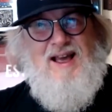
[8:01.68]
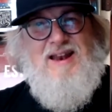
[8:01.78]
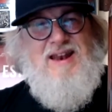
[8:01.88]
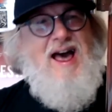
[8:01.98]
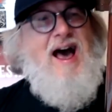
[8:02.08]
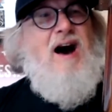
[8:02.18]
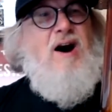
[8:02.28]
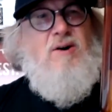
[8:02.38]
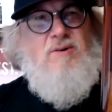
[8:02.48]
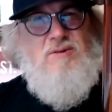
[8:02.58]
and
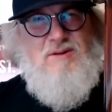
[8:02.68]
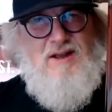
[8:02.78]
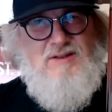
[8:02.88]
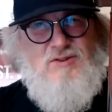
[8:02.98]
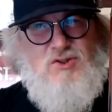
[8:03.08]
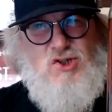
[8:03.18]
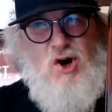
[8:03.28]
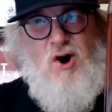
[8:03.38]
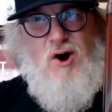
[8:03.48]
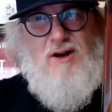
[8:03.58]
now it's
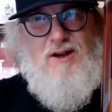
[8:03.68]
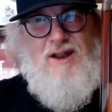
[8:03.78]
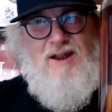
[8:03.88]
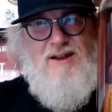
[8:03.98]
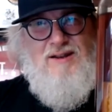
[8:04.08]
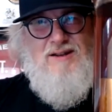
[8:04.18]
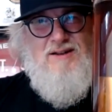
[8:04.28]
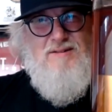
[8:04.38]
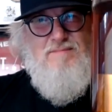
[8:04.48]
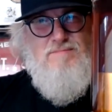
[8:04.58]
dark
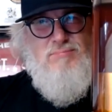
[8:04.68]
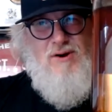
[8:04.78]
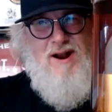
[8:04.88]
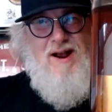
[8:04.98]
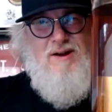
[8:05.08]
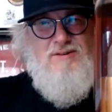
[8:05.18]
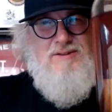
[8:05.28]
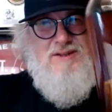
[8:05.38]
brown